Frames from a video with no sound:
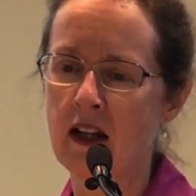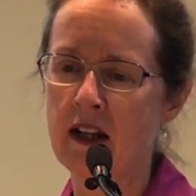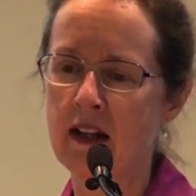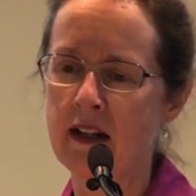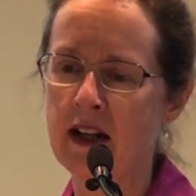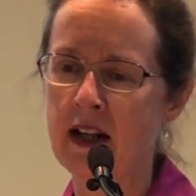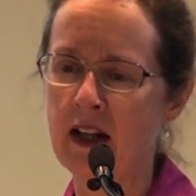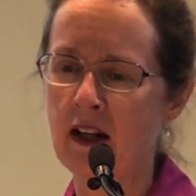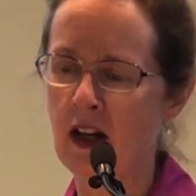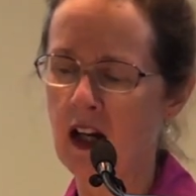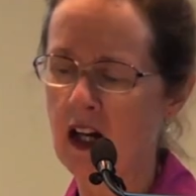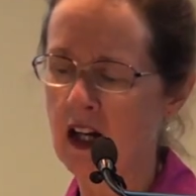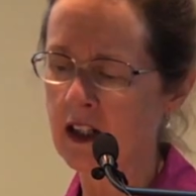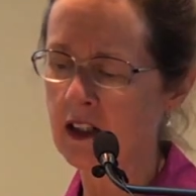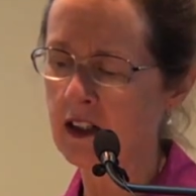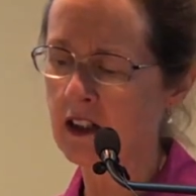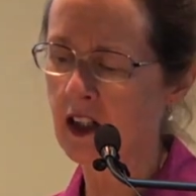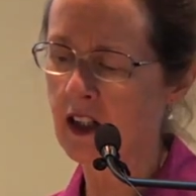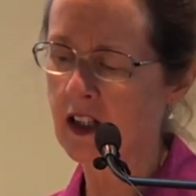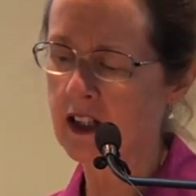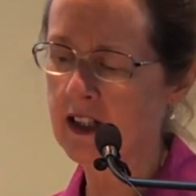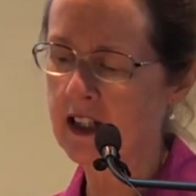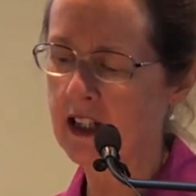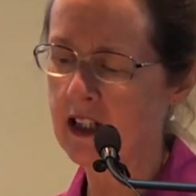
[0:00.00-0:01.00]
Now,
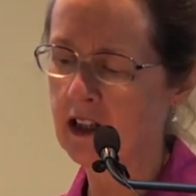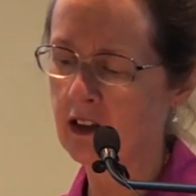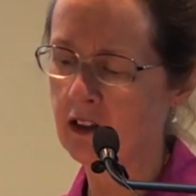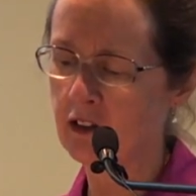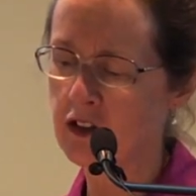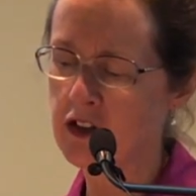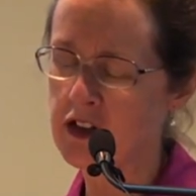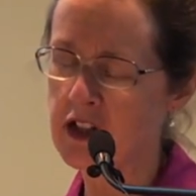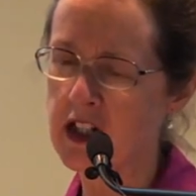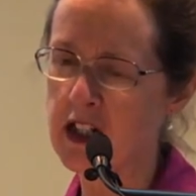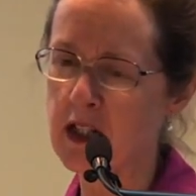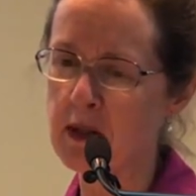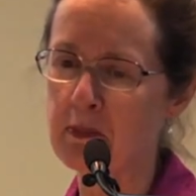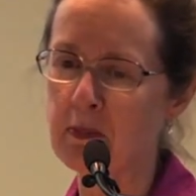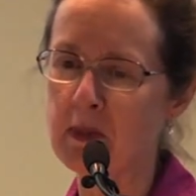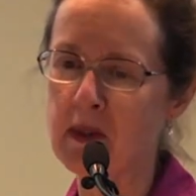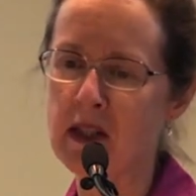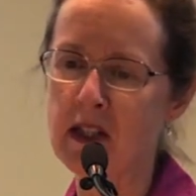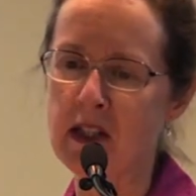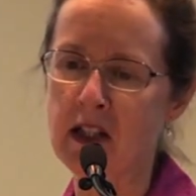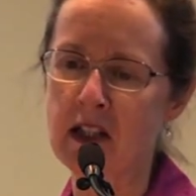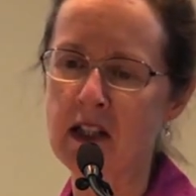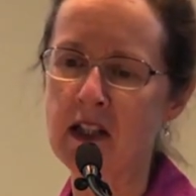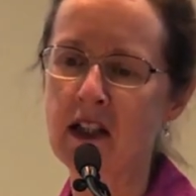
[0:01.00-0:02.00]
unlike
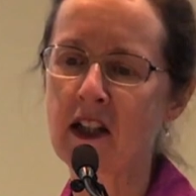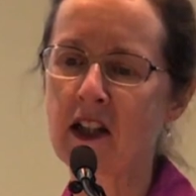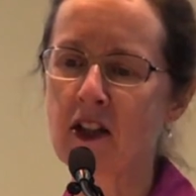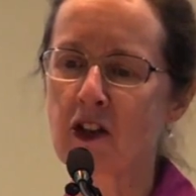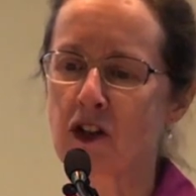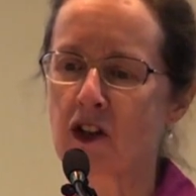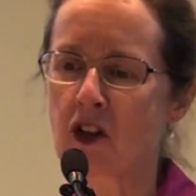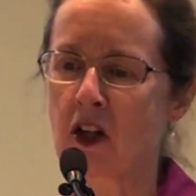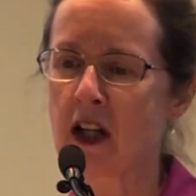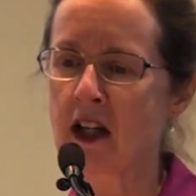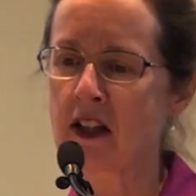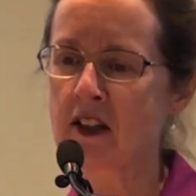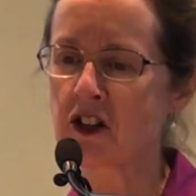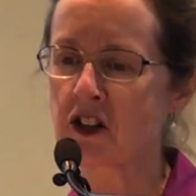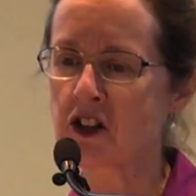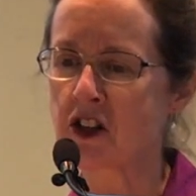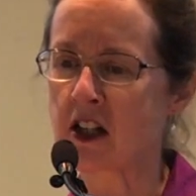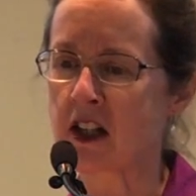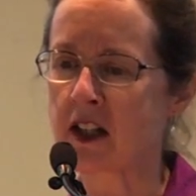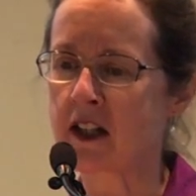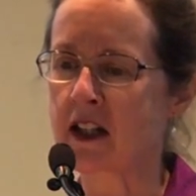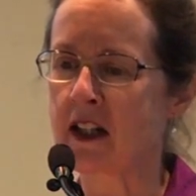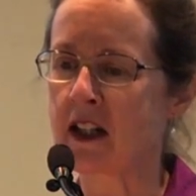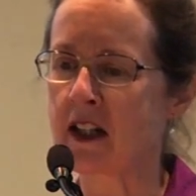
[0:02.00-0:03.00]
LGB,
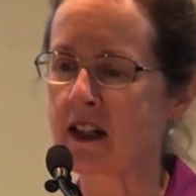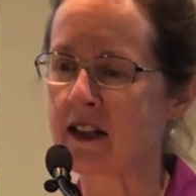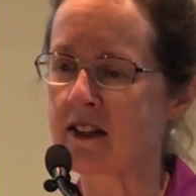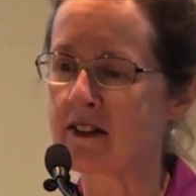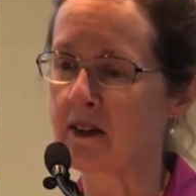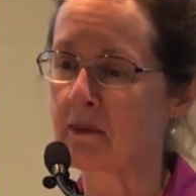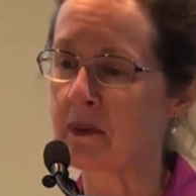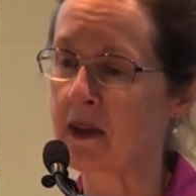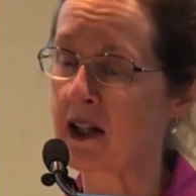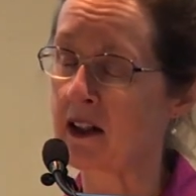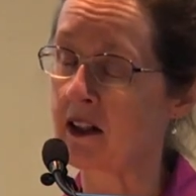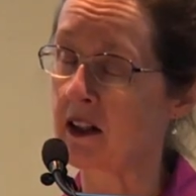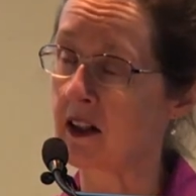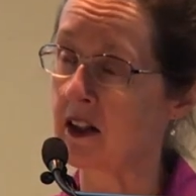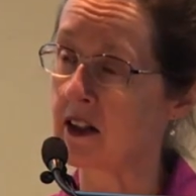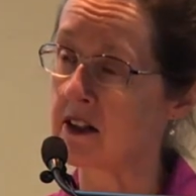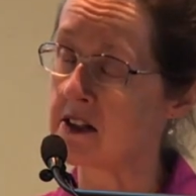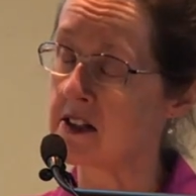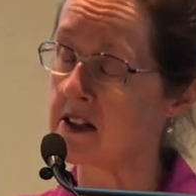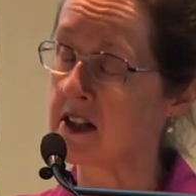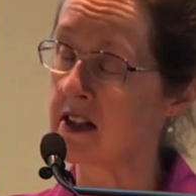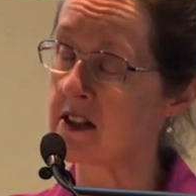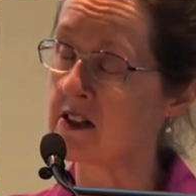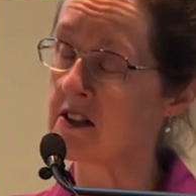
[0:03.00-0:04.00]
transgender is about
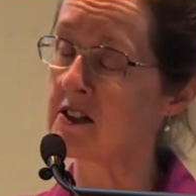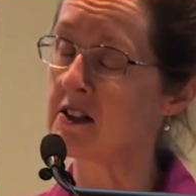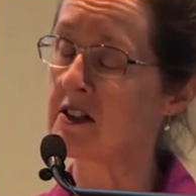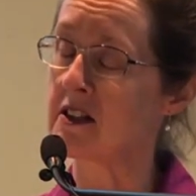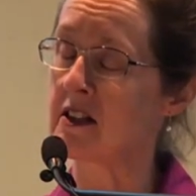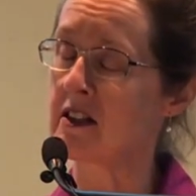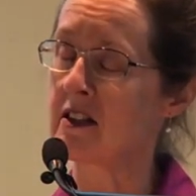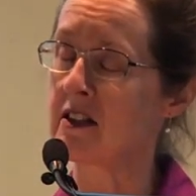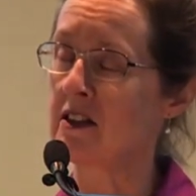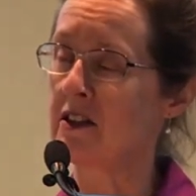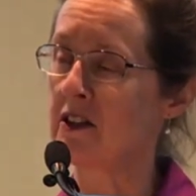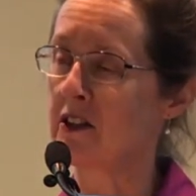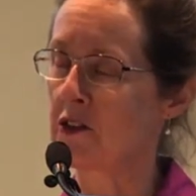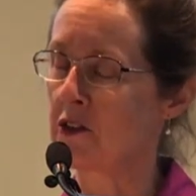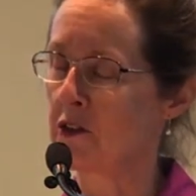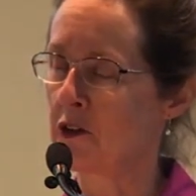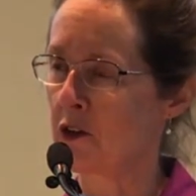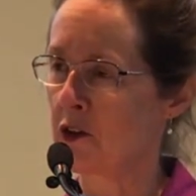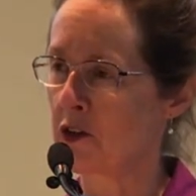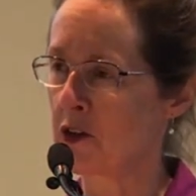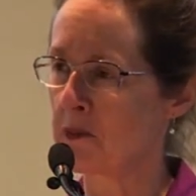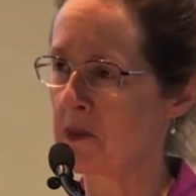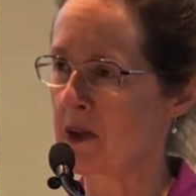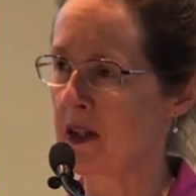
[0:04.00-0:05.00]
identity,
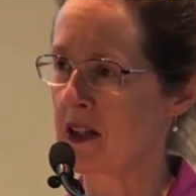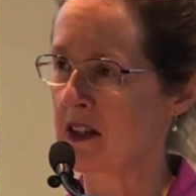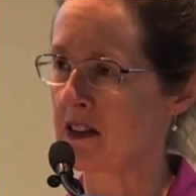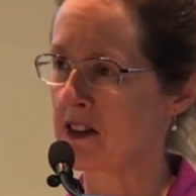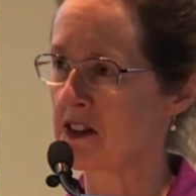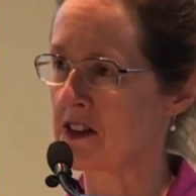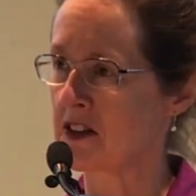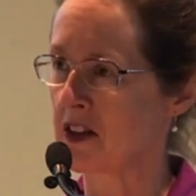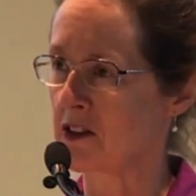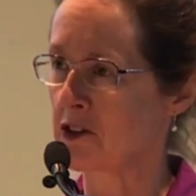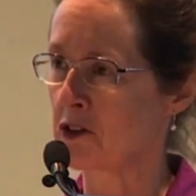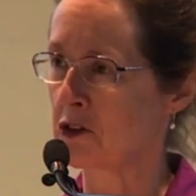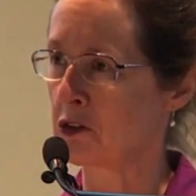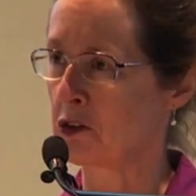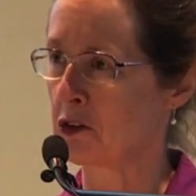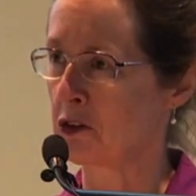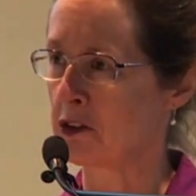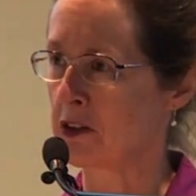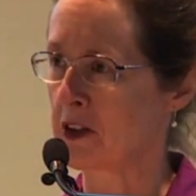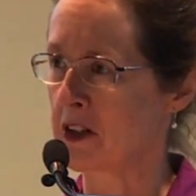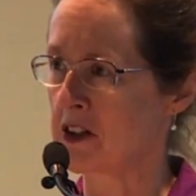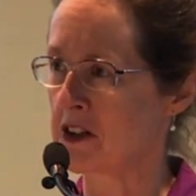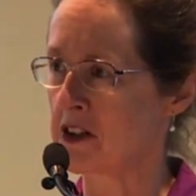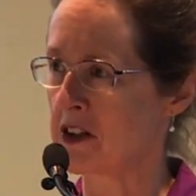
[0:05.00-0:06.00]
not about sexual
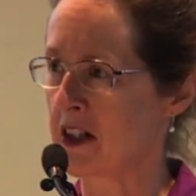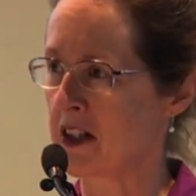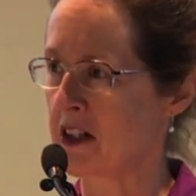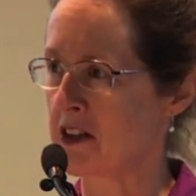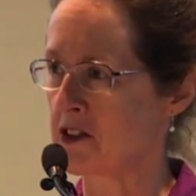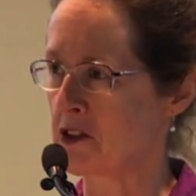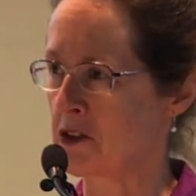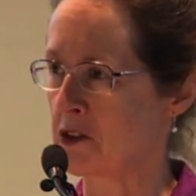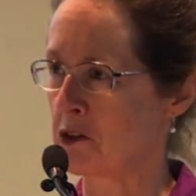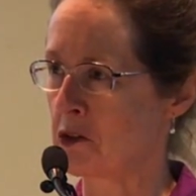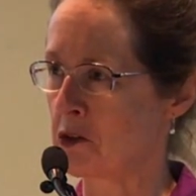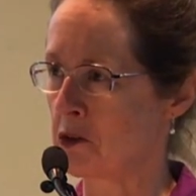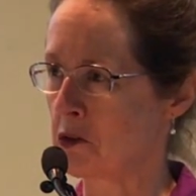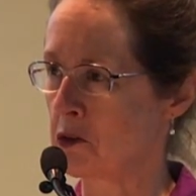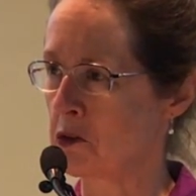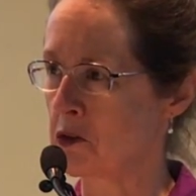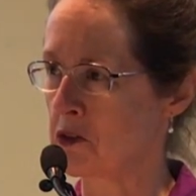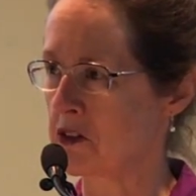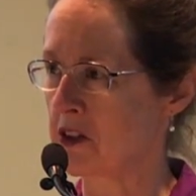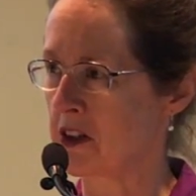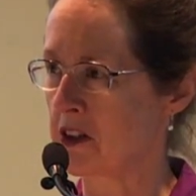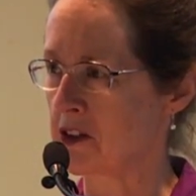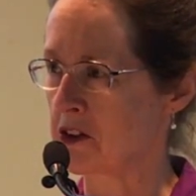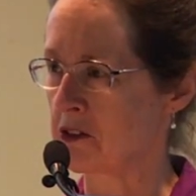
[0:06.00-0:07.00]
orientation or
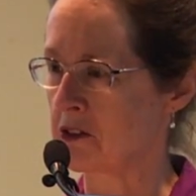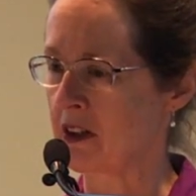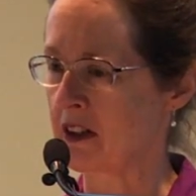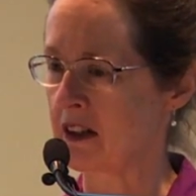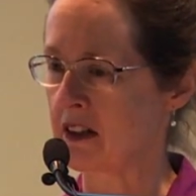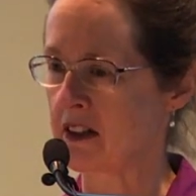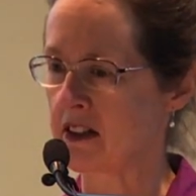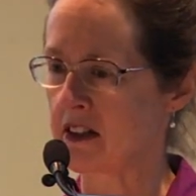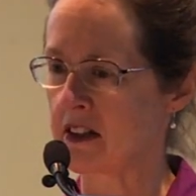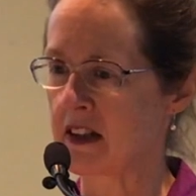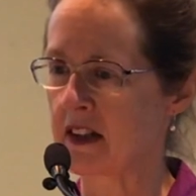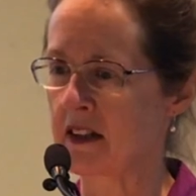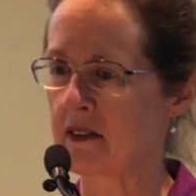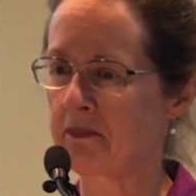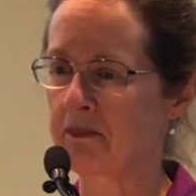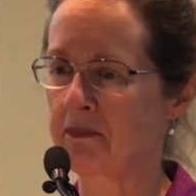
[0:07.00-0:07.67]
sexuality.